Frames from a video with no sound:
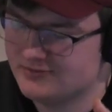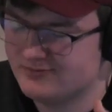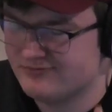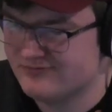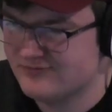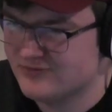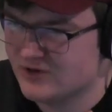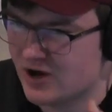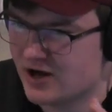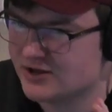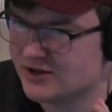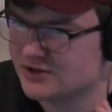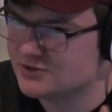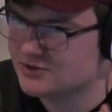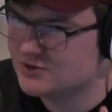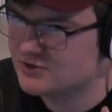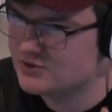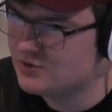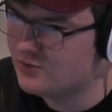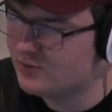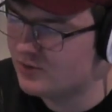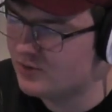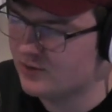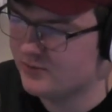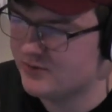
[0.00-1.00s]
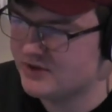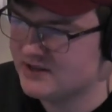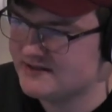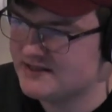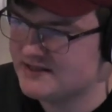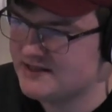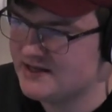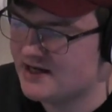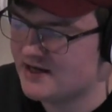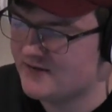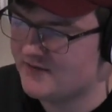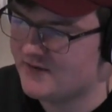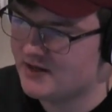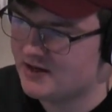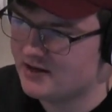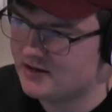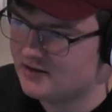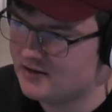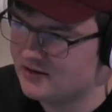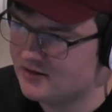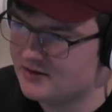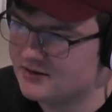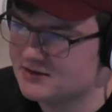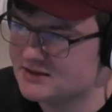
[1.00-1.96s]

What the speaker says: not super busy, and then